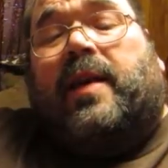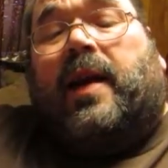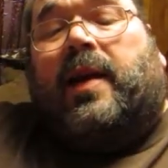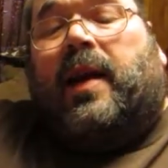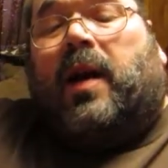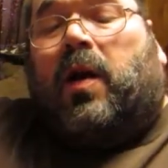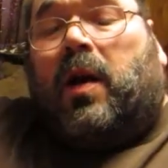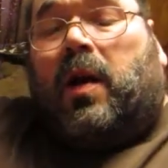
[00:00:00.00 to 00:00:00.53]
in
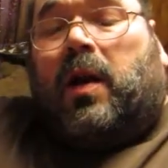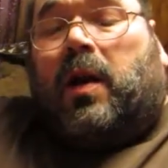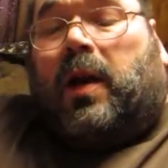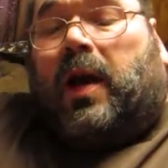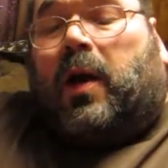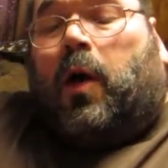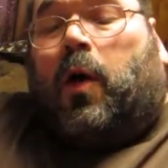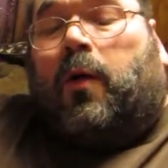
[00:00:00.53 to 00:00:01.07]
there.
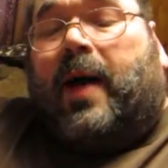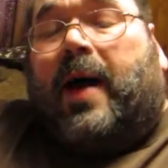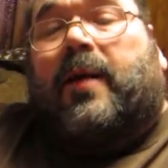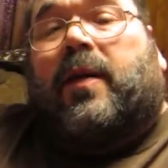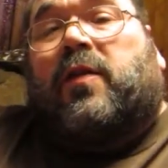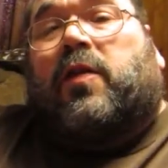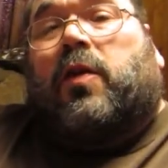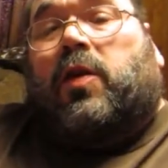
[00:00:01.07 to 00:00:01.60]
Like, go around
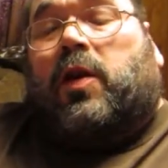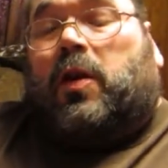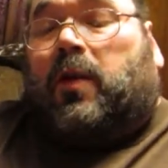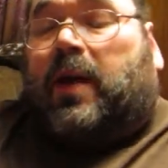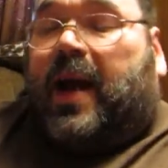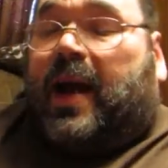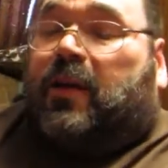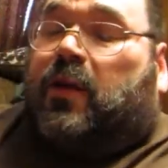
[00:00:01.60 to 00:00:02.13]
the
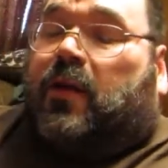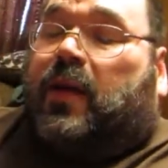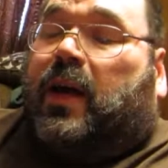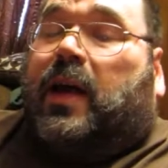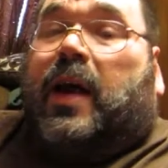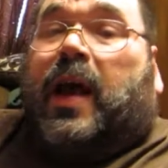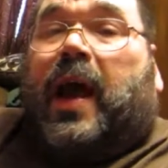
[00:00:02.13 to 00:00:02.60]
circular edge of it